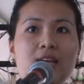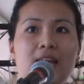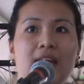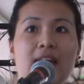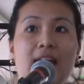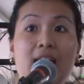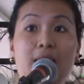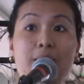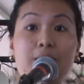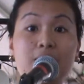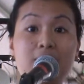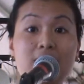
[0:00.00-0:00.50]

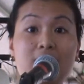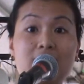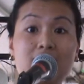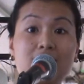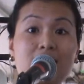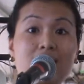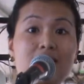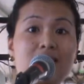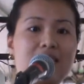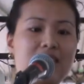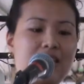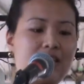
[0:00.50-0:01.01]
Hamilton,
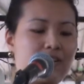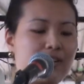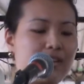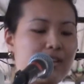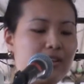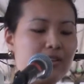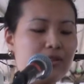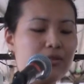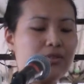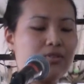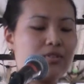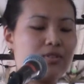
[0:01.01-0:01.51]

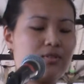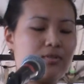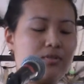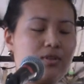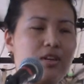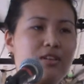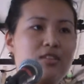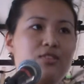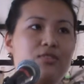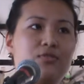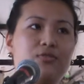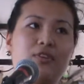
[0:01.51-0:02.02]
Ontario, so
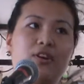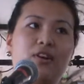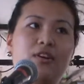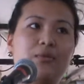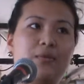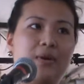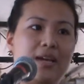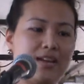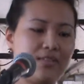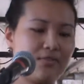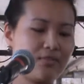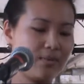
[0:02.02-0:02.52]
not too far
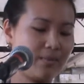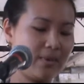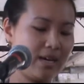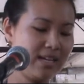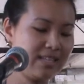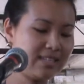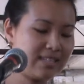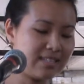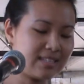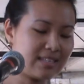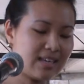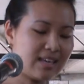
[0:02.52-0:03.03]
away from
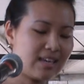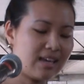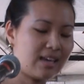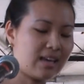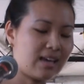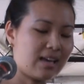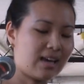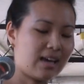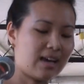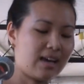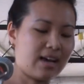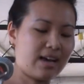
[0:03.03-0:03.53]
us.